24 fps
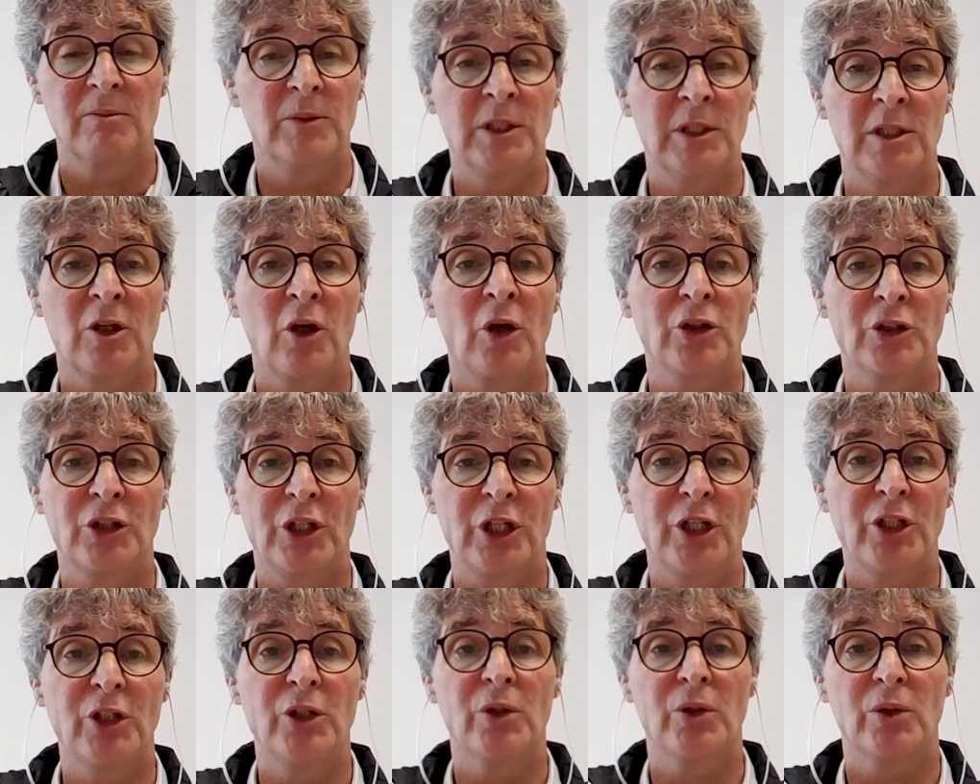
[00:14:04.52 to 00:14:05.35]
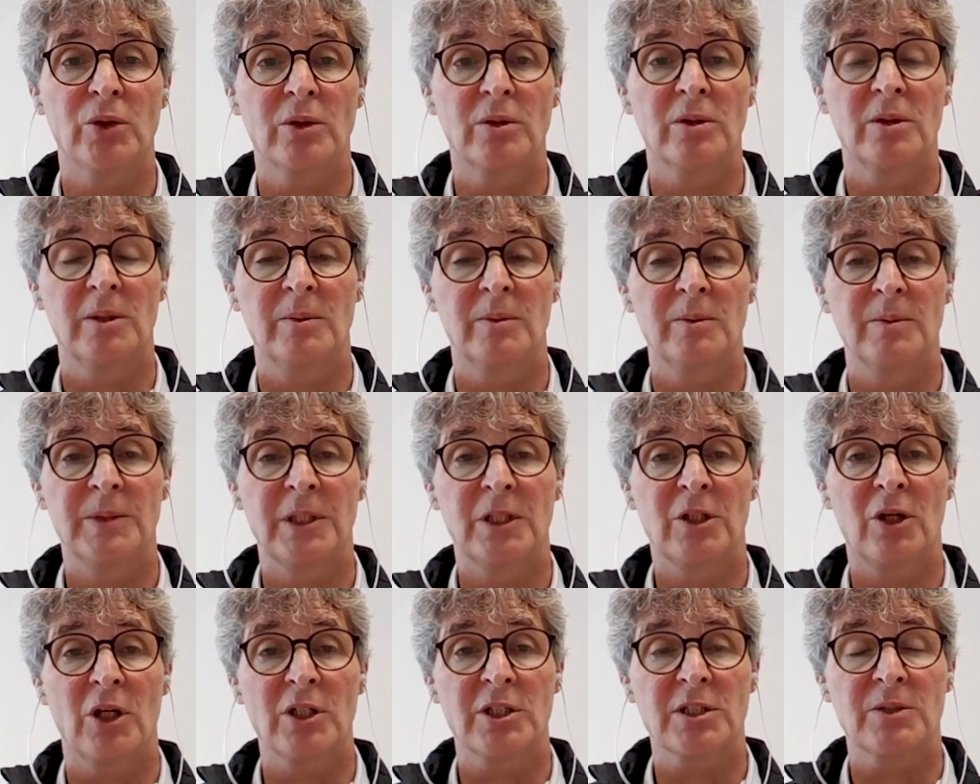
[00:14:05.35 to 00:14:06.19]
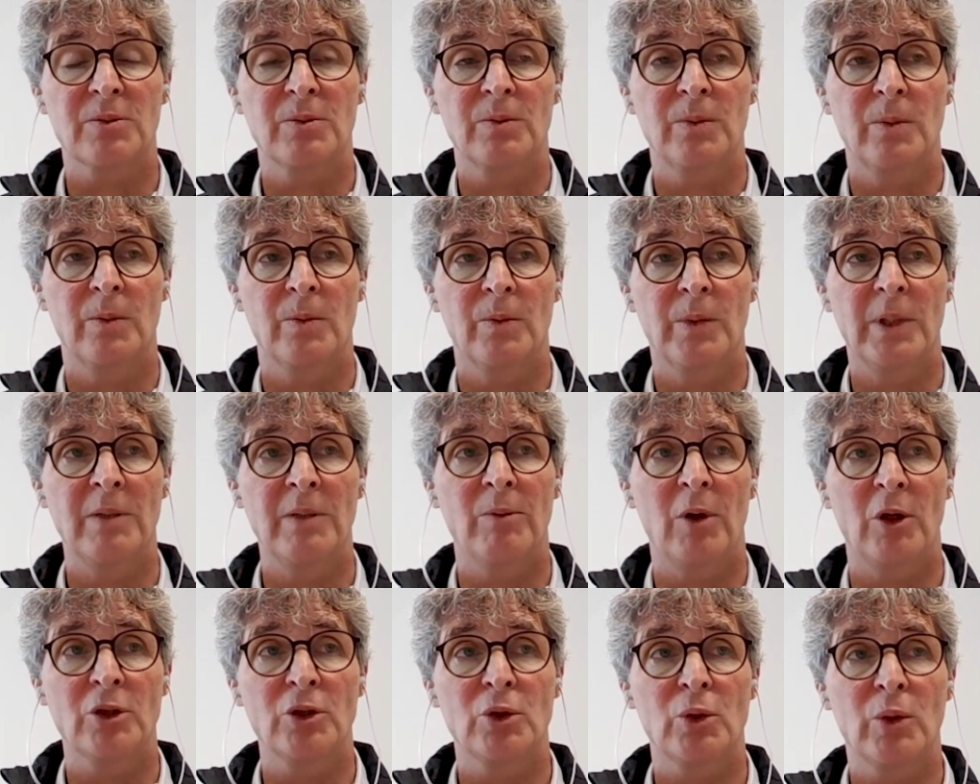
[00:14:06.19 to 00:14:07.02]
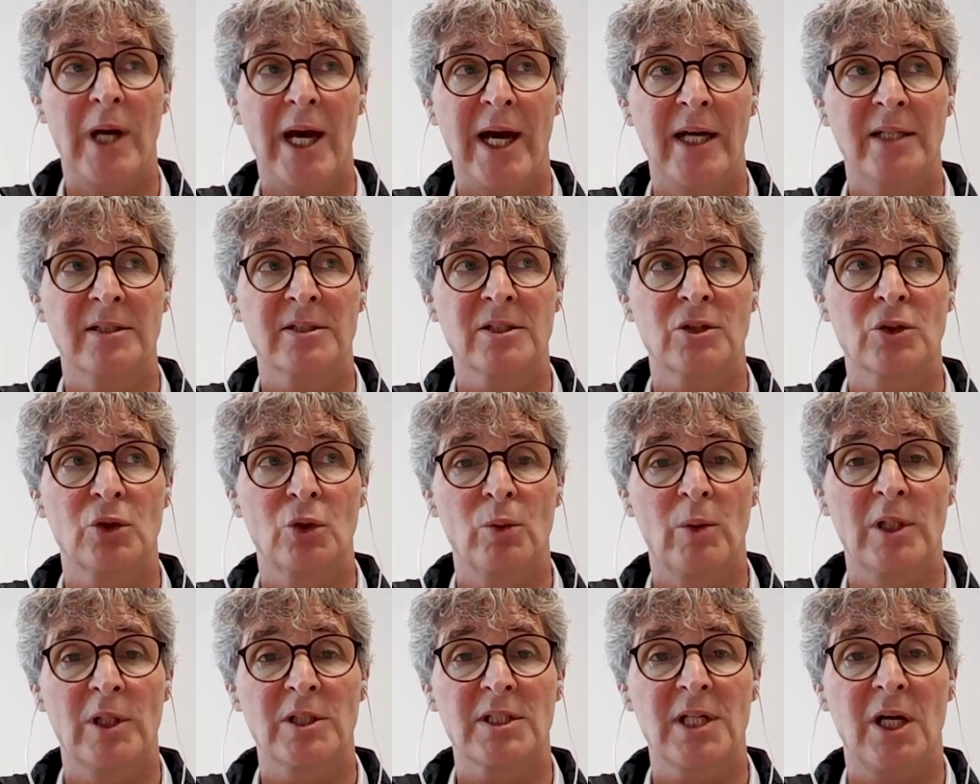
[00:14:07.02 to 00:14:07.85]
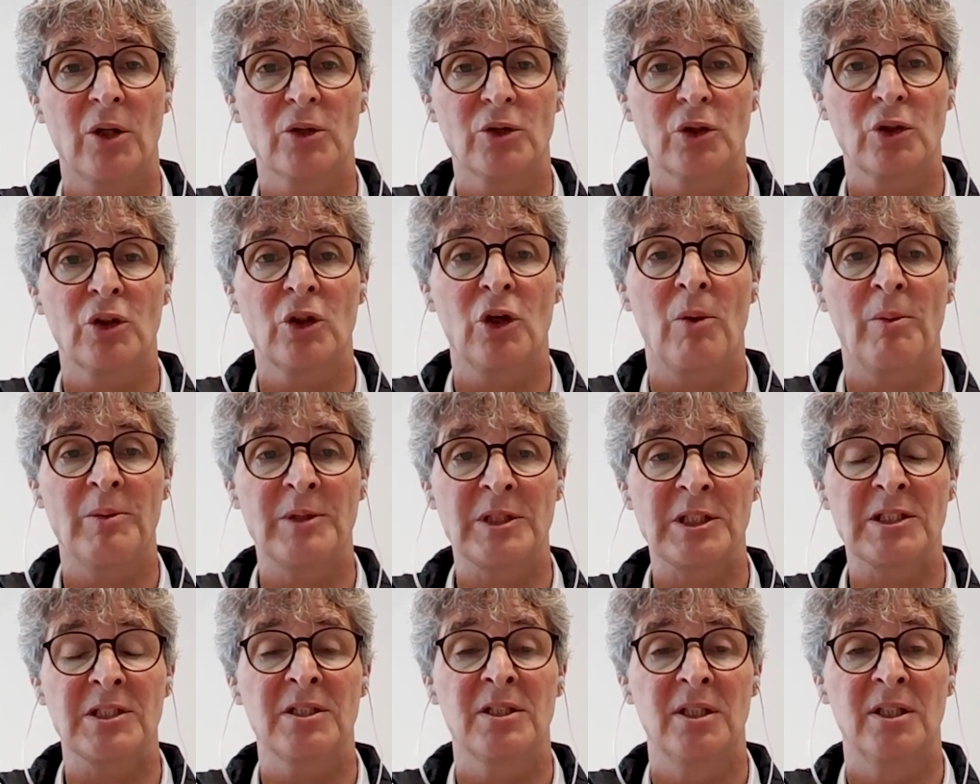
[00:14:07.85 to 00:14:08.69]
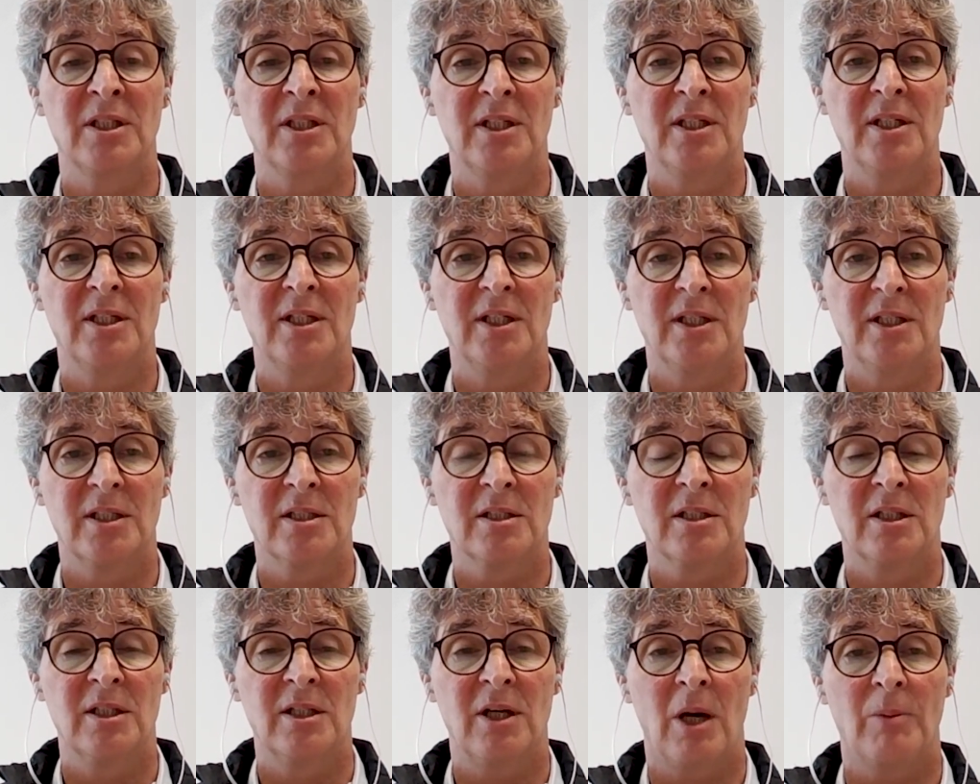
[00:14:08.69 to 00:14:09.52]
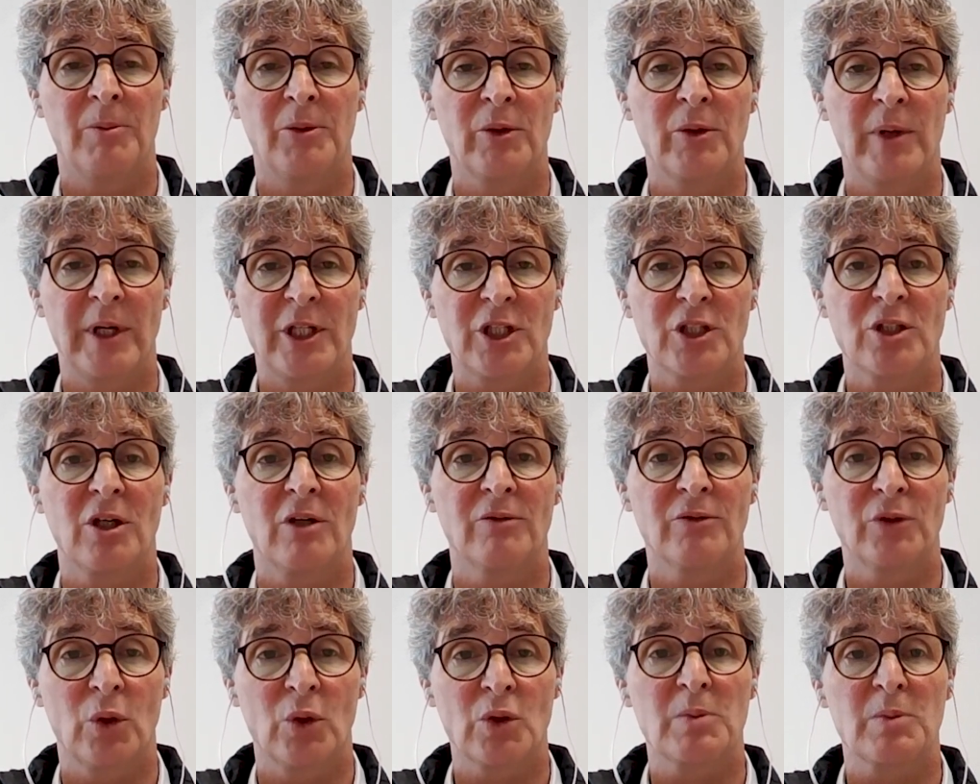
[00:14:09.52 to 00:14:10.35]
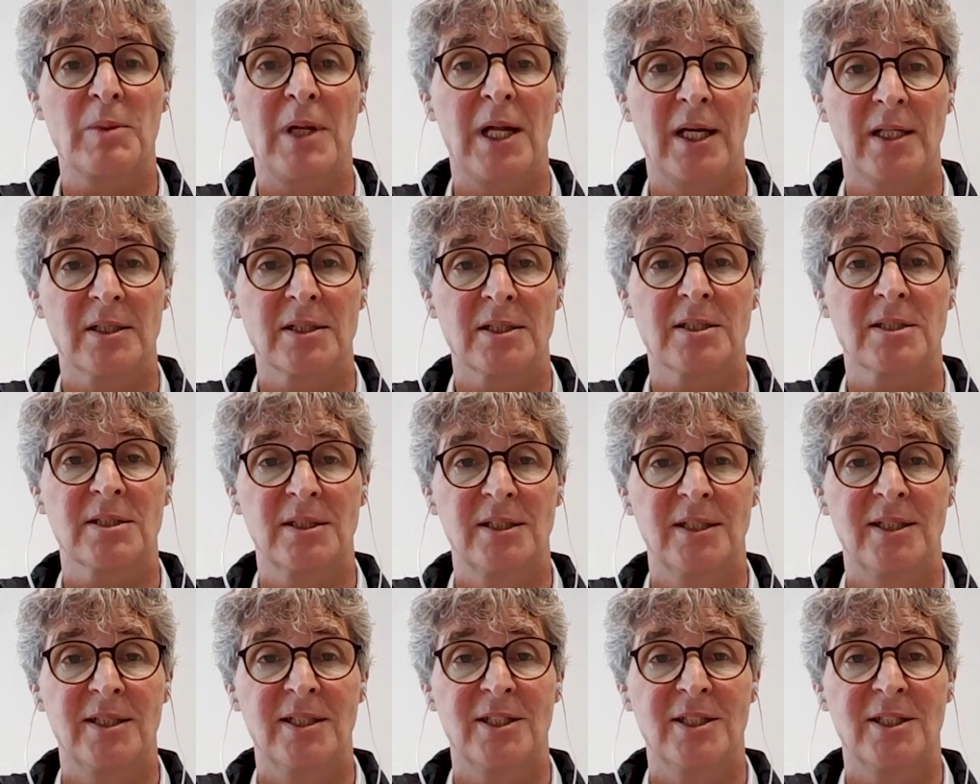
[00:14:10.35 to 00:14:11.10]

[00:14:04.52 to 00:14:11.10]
will continue because we want to head towards autonomous operation of those plants.